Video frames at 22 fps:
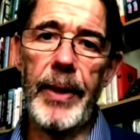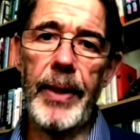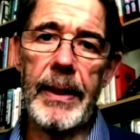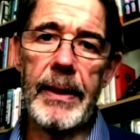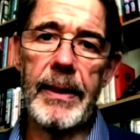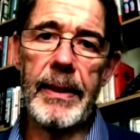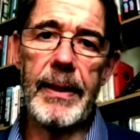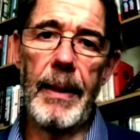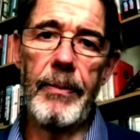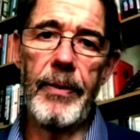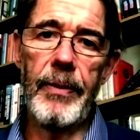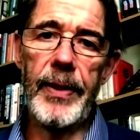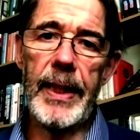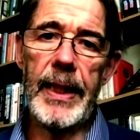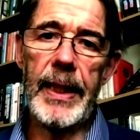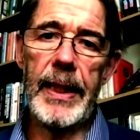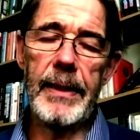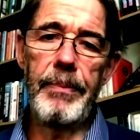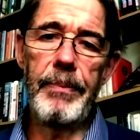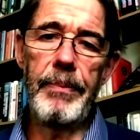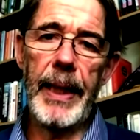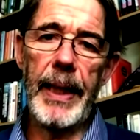bring some of
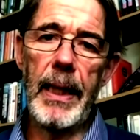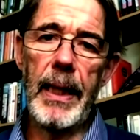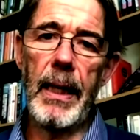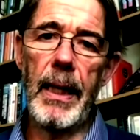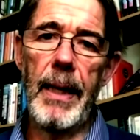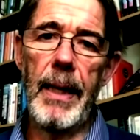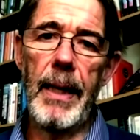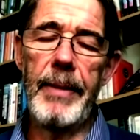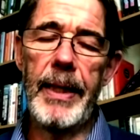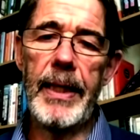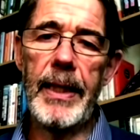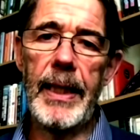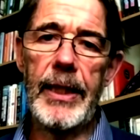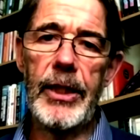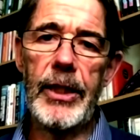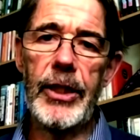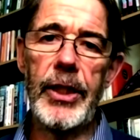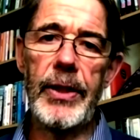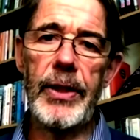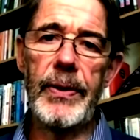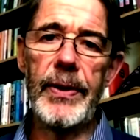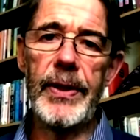these big climate
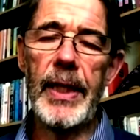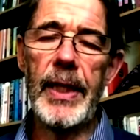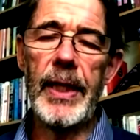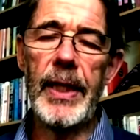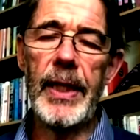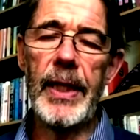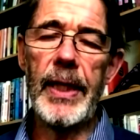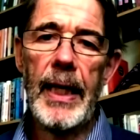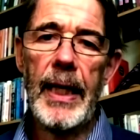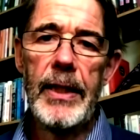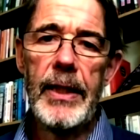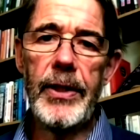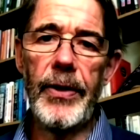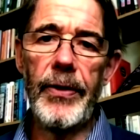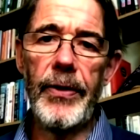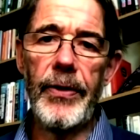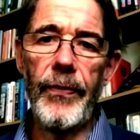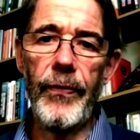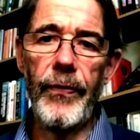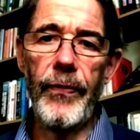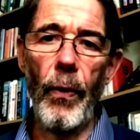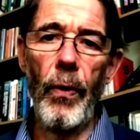issues
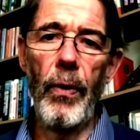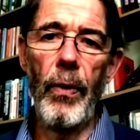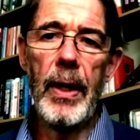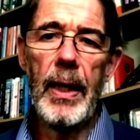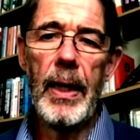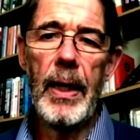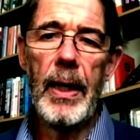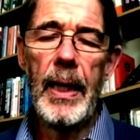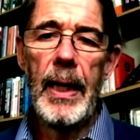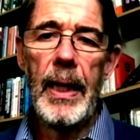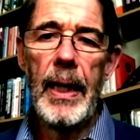to the fore